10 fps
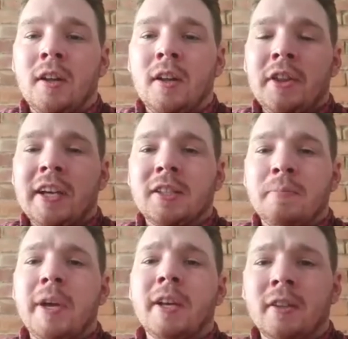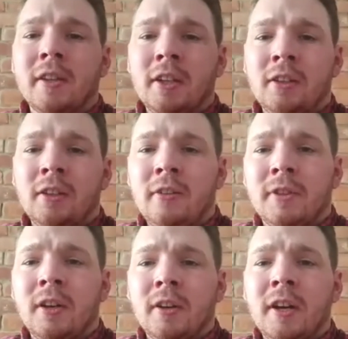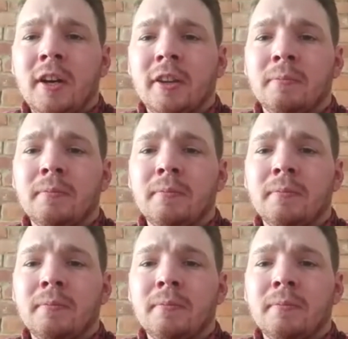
That's a person that you love, don't hurt them.